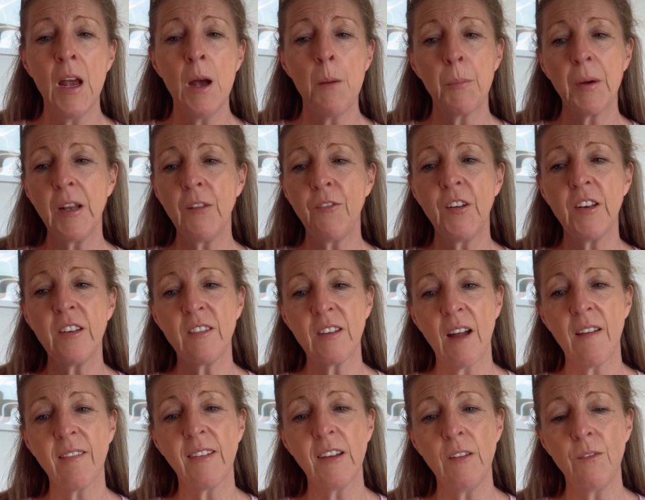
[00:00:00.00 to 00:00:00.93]
but if it
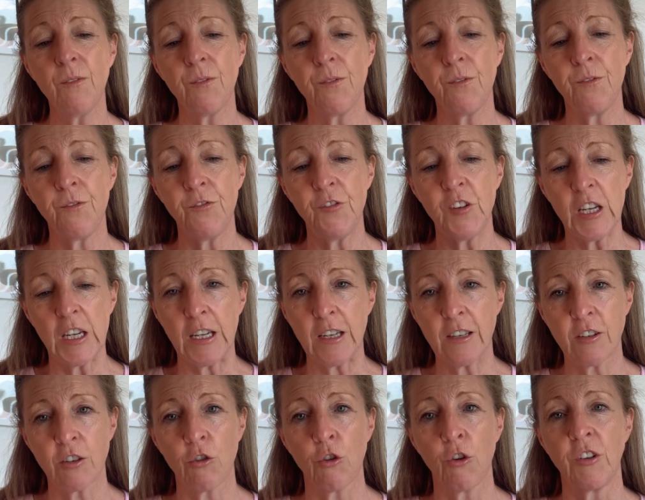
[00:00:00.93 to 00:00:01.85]
doesn't
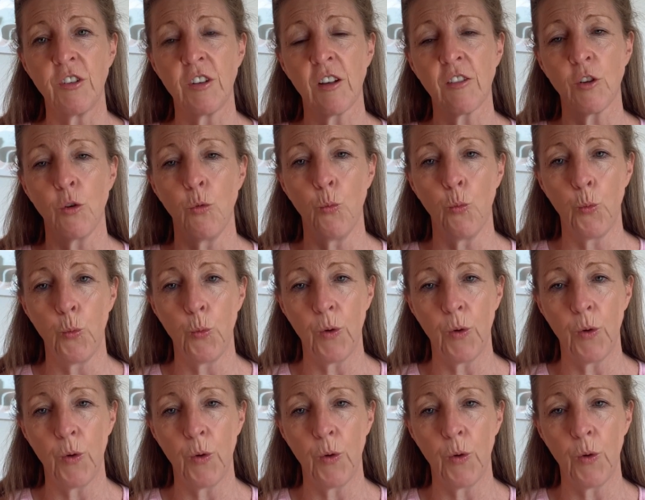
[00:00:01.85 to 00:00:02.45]
fit, or it doesn't,